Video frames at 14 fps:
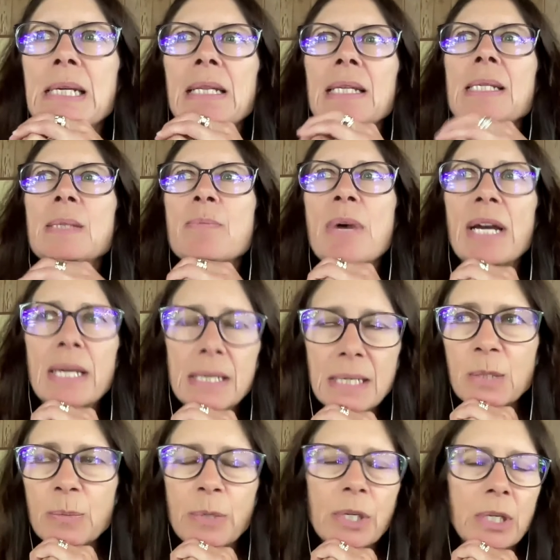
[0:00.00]
at least my
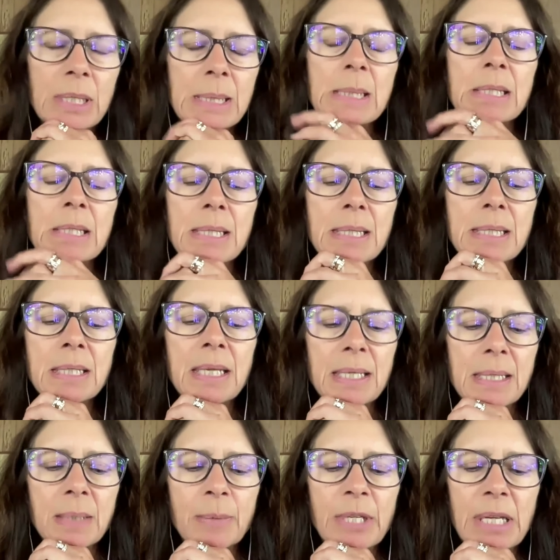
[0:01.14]
experience is,
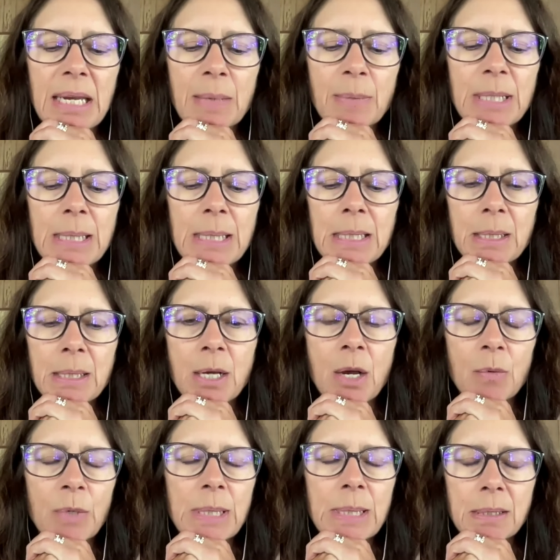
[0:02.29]
yes, I mean, ABC is
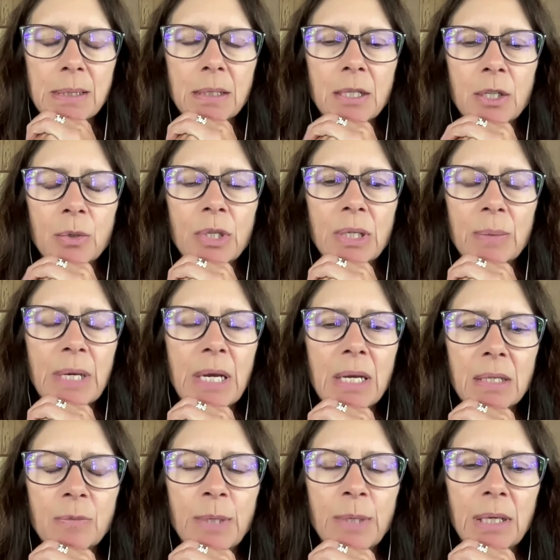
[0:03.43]
always, going to kind
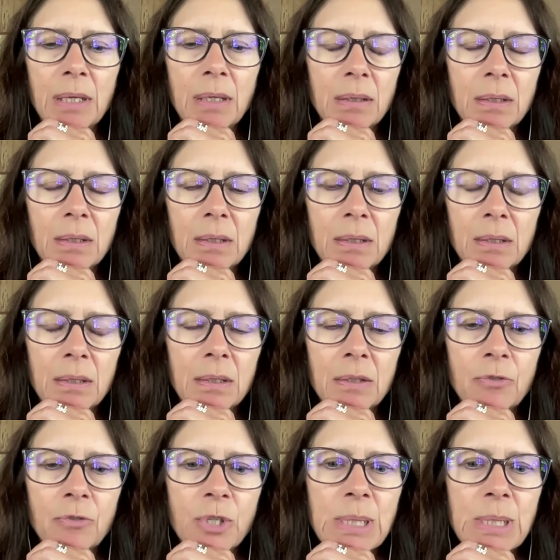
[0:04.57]
of be the
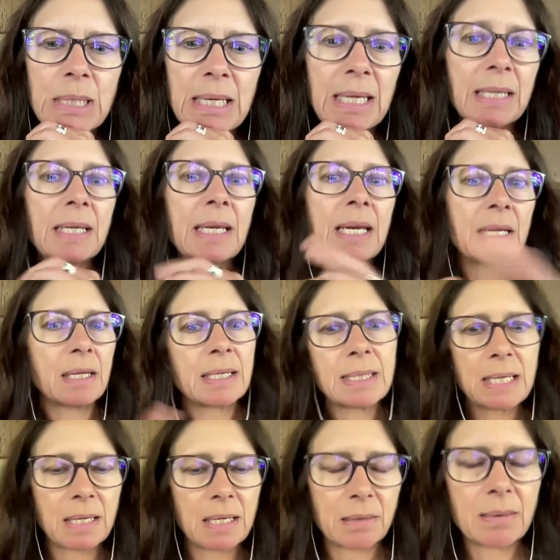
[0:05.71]
first thing. And again, as
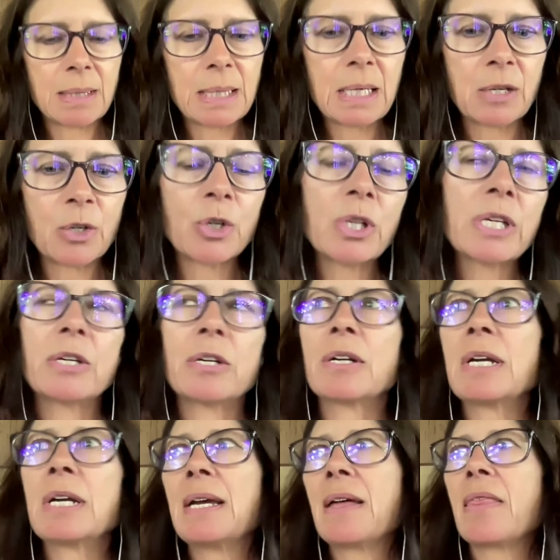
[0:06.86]
I said earlier,
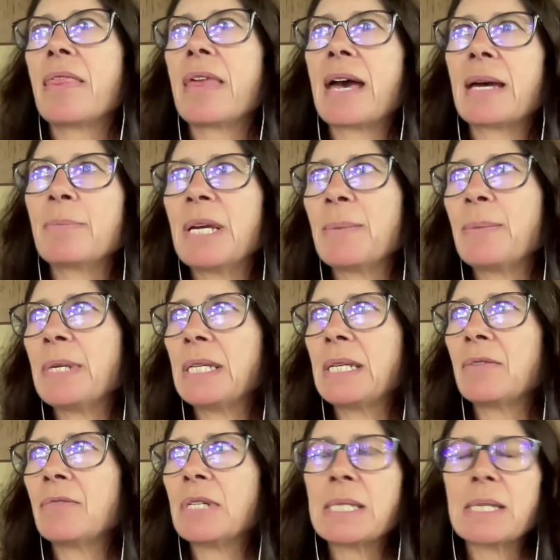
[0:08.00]
that may be
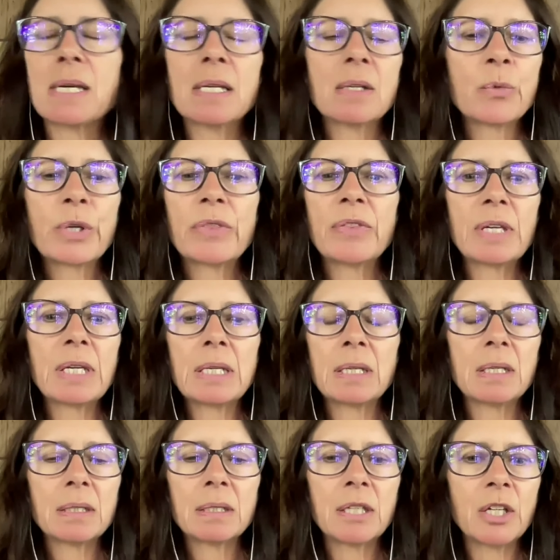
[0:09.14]
even done within,